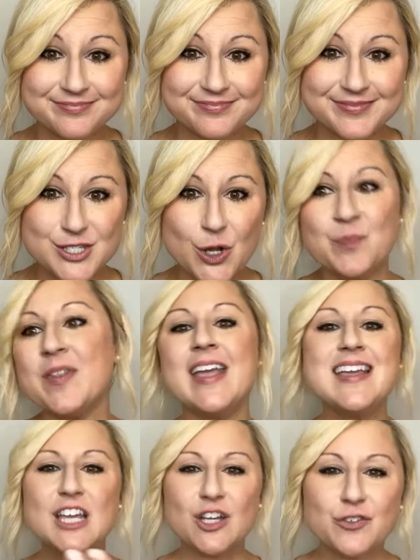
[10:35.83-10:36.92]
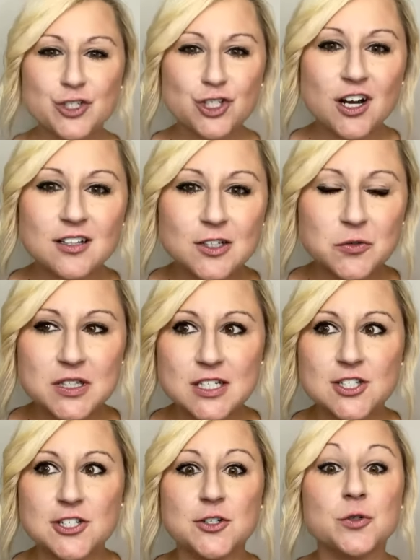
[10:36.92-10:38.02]
So if you're struggling with
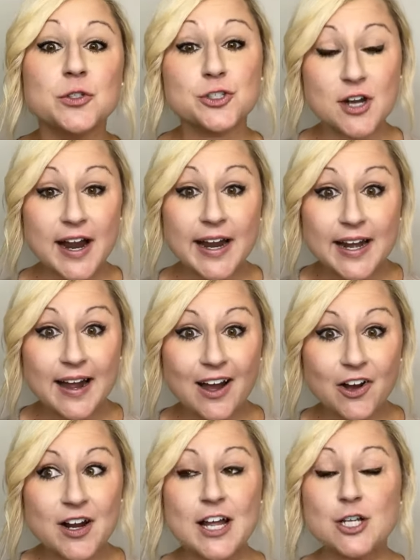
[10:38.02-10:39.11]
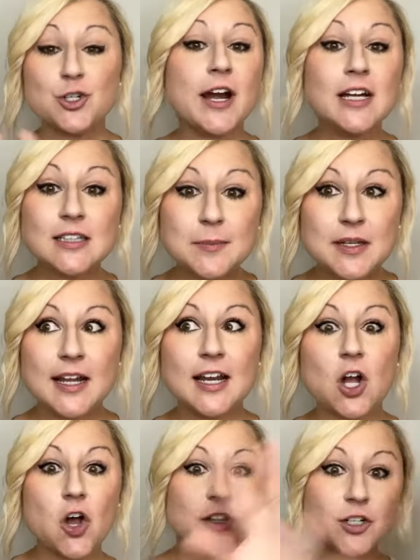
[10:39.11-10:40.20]
this too, try it out. Try eliminating
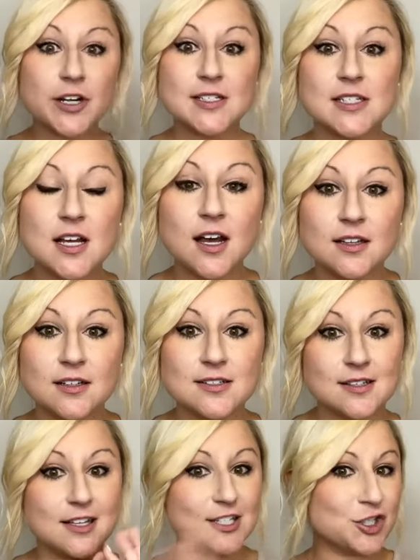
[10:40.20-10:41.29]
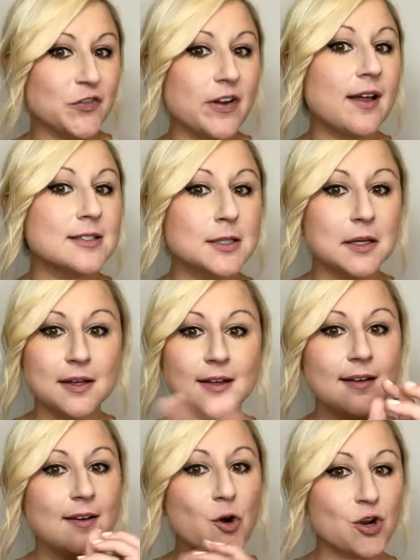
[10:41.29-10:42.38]
all the crazy colors, unless you're Vanessa
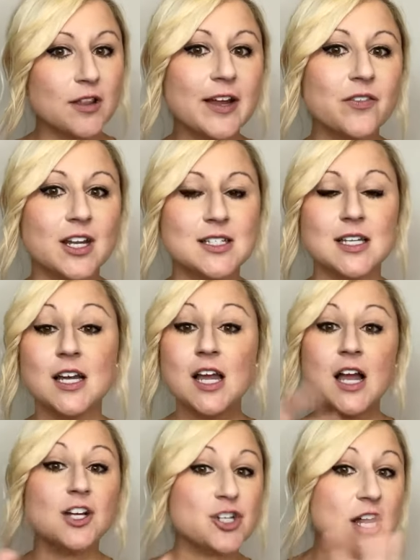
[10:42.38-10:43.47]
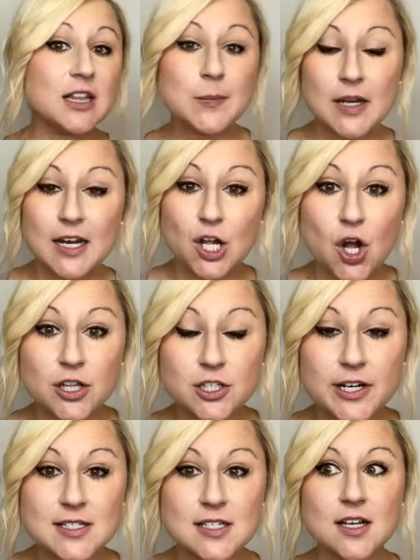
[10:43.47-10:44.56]
or like Vanessa. Try eliminating all the
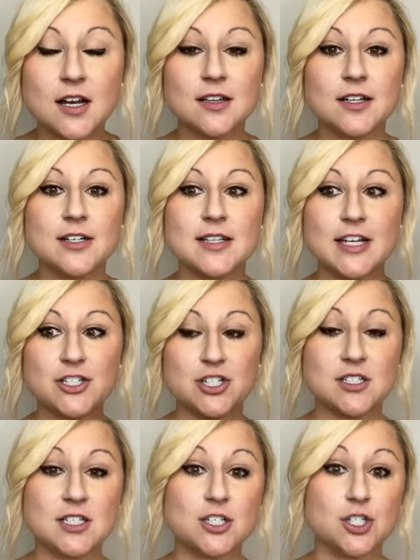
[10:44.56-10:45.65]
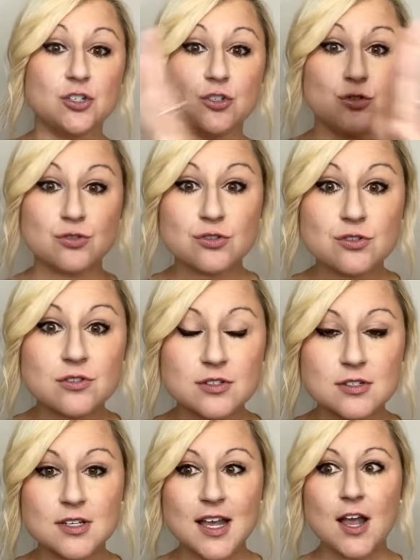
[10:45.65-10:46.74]
crazy colors and just stick to neutrals
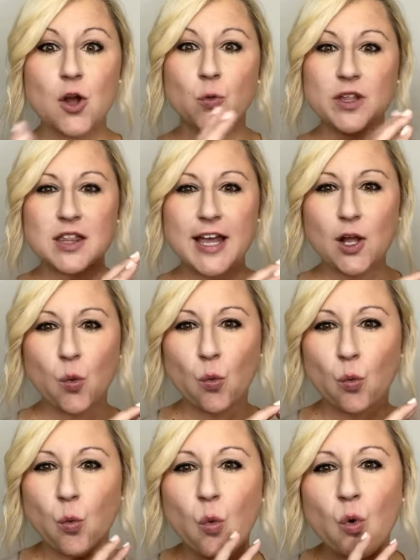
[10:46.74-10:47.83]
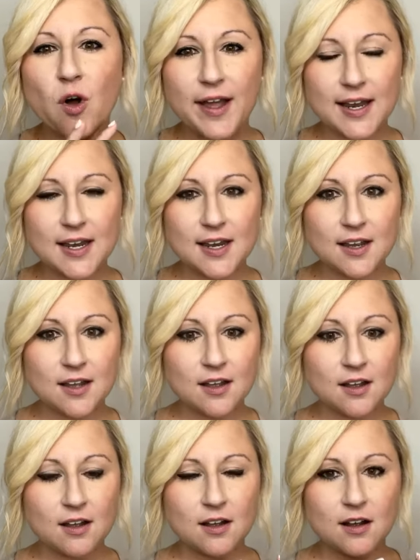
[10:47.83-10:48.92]
with like one
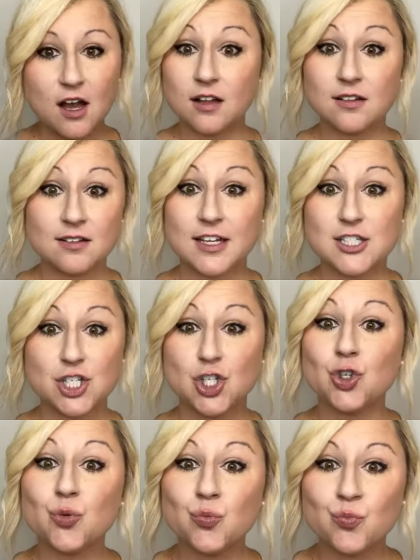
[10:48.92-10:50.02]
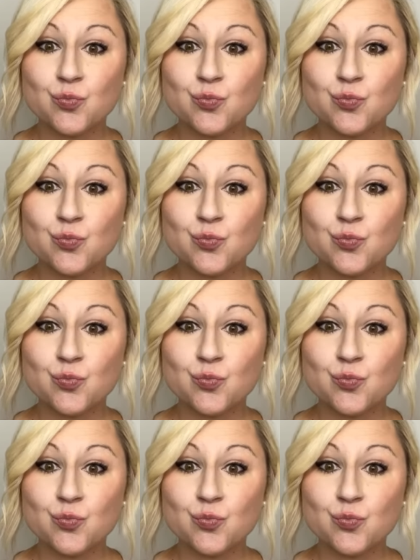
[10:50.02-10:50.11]
color that's you.